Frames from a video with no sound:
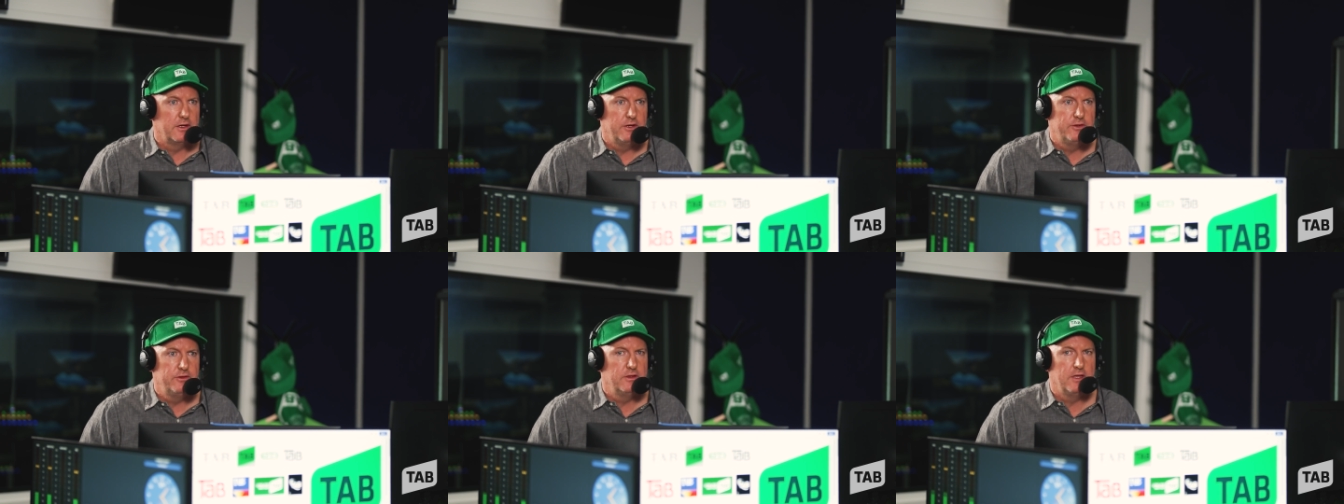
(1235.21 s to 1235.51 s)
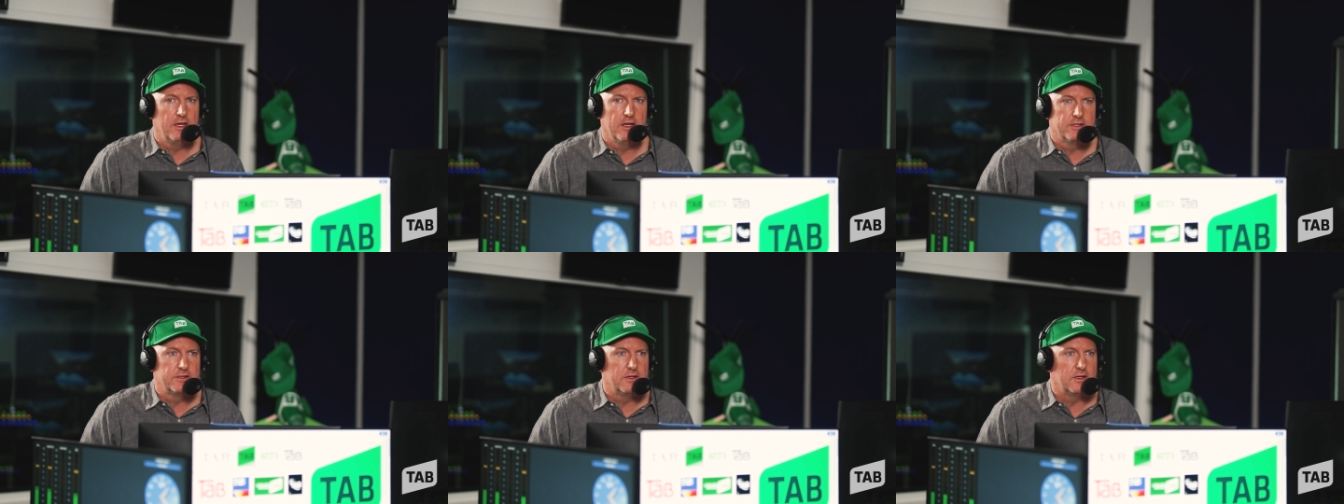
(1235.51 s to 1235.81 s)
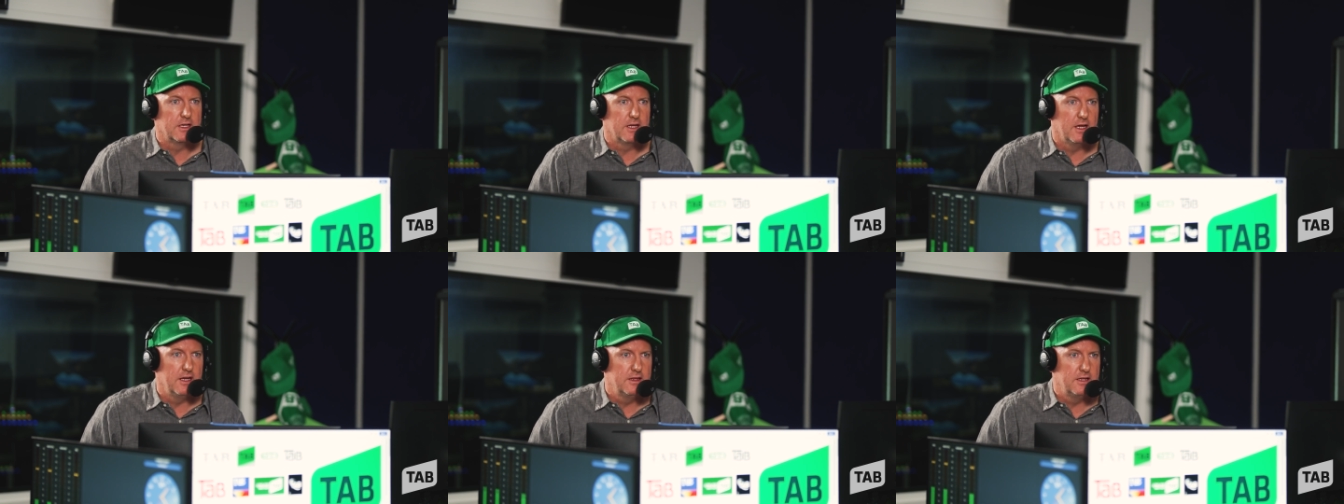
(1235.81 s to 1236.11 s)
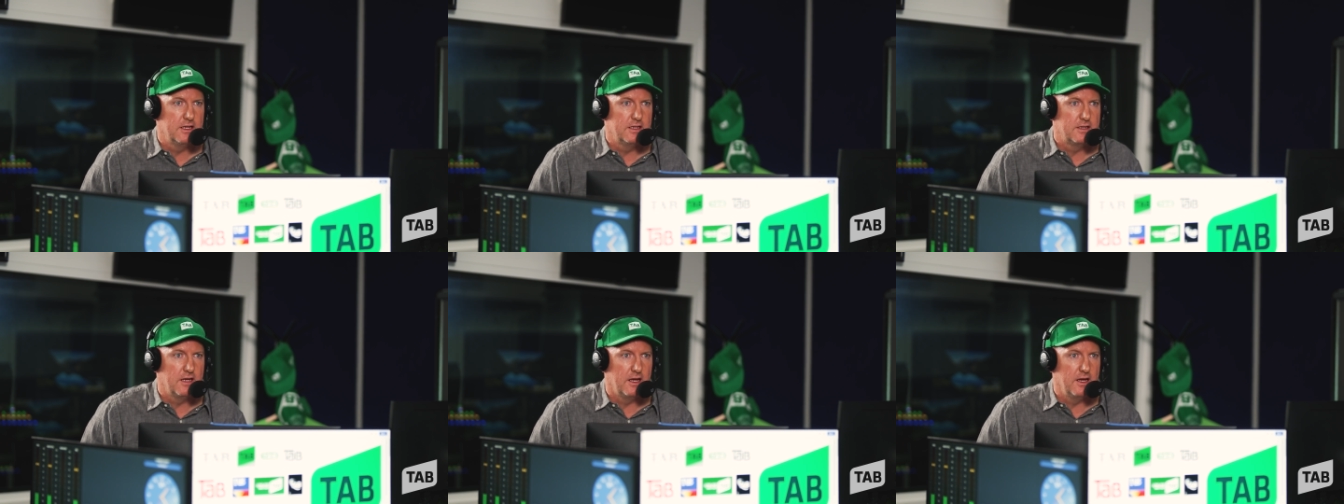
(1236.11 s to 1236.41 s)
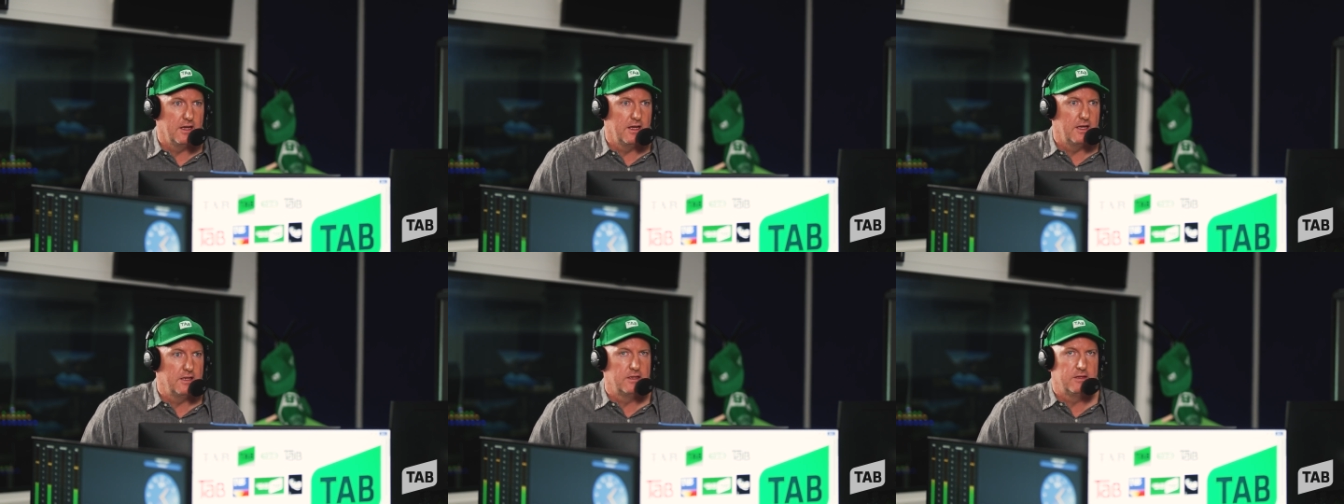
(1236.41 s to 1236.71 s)
he drew the outside gate that day
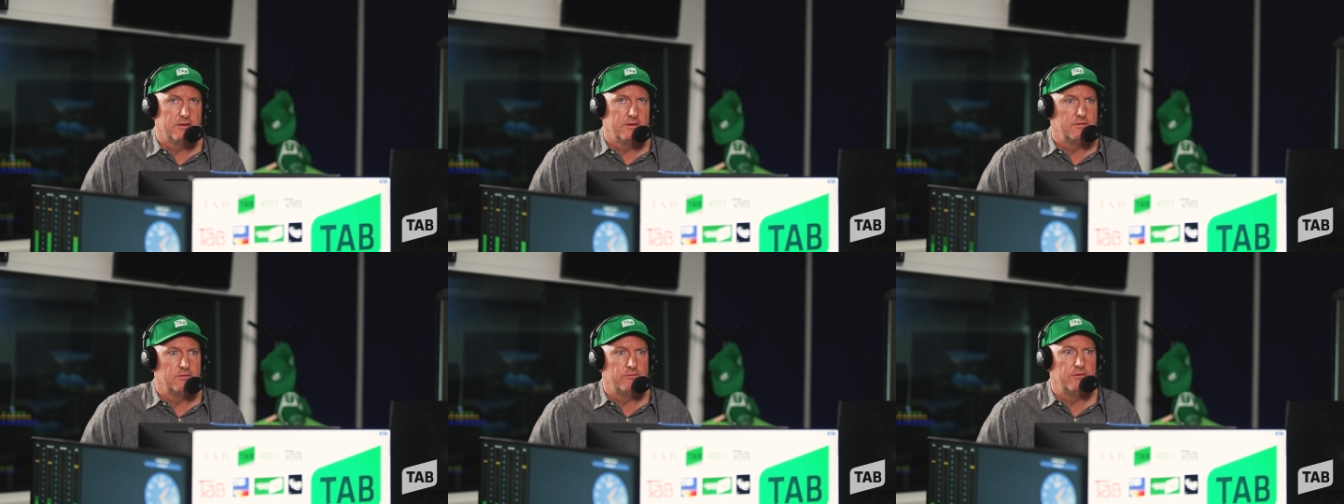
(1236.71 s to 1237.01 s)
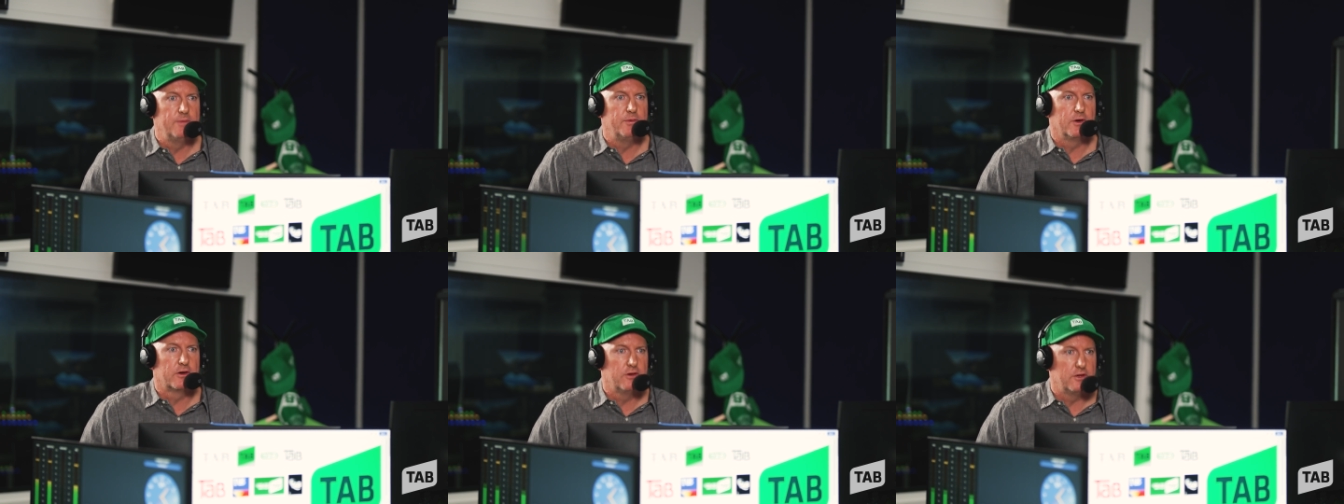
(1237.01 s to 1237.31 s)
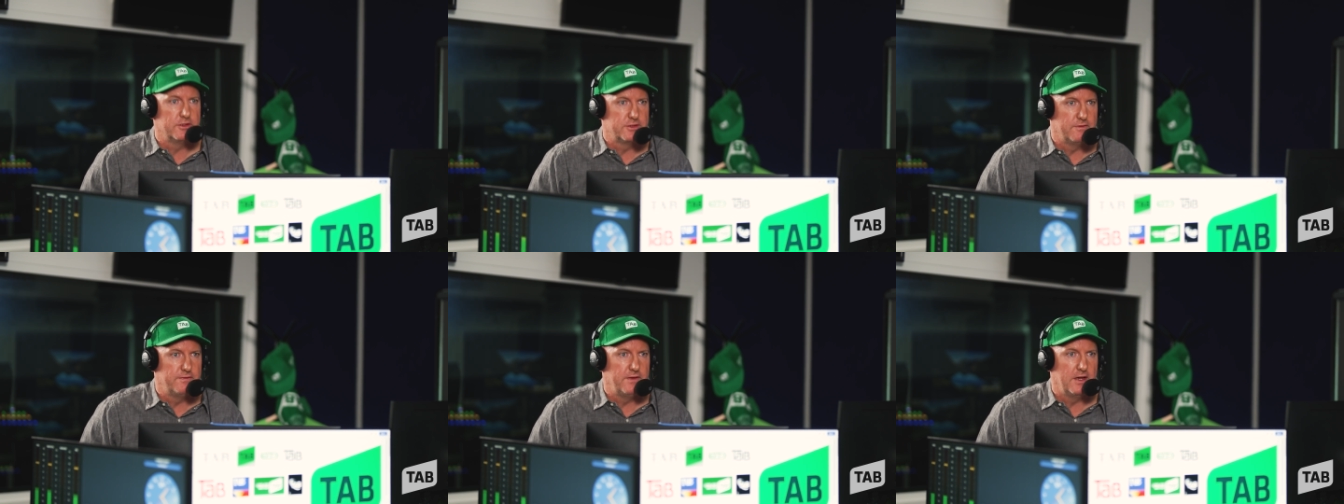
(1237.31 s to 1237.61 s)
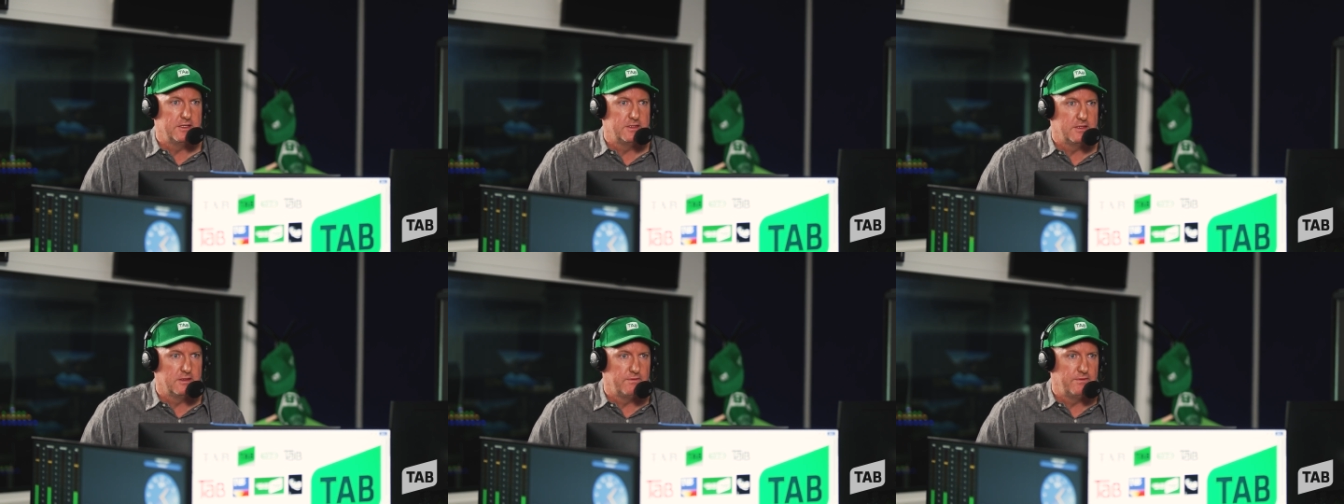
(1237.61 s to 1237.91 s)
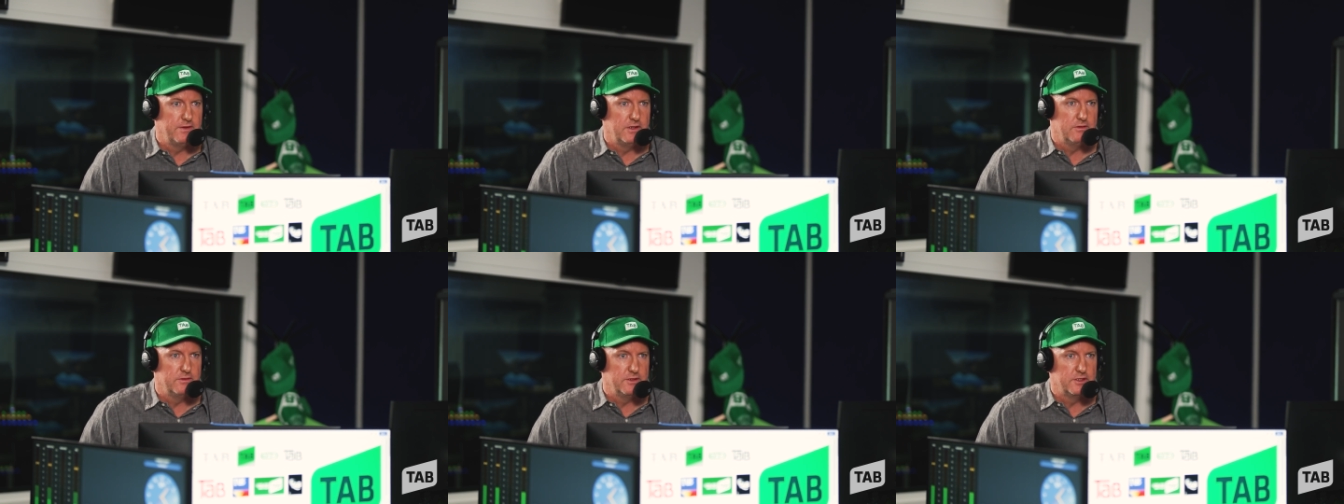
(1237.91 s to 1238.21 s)
and had to rip across the face of the
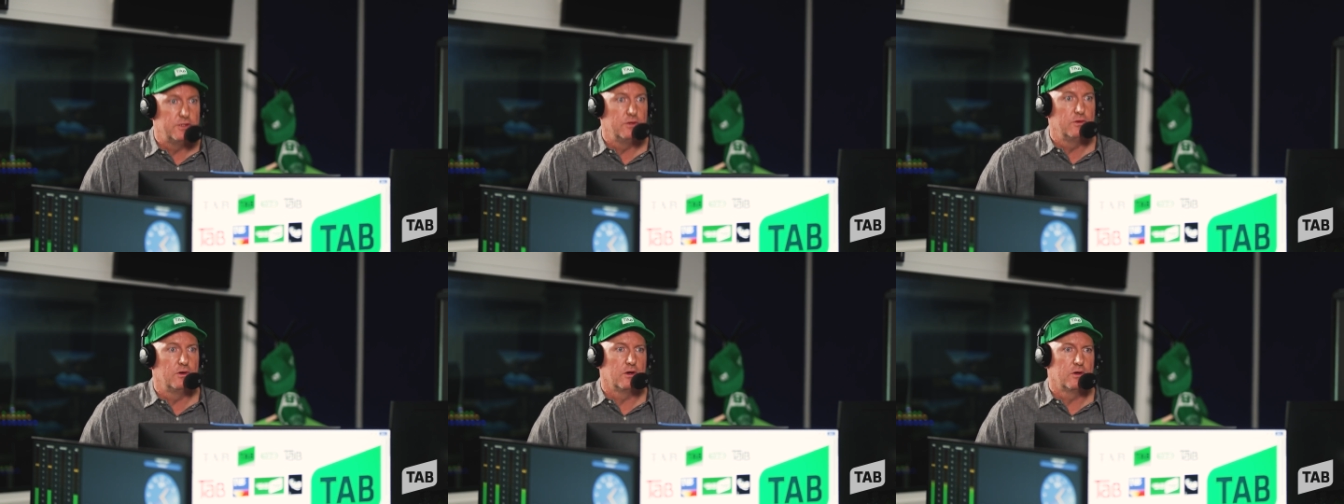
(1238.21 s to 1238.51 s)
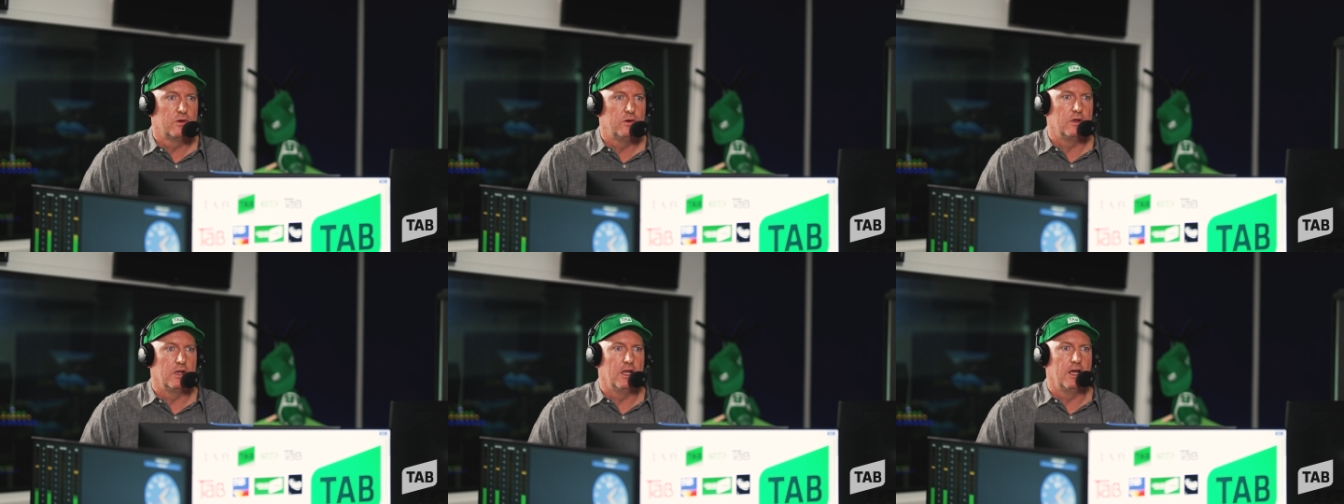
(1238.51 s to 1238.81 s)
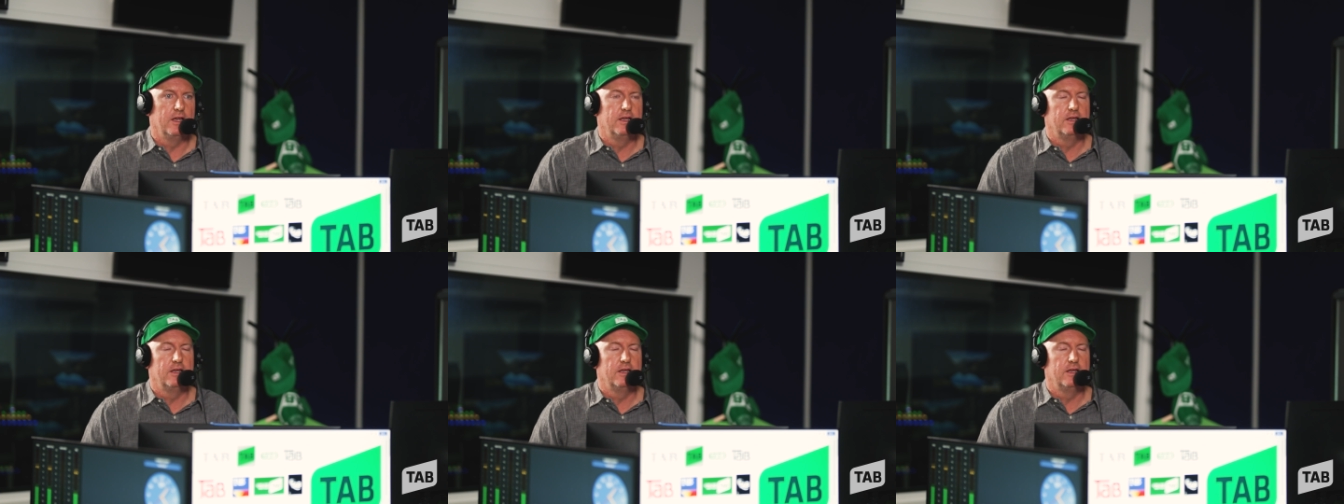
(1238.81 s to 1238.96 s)
field and still got caught late.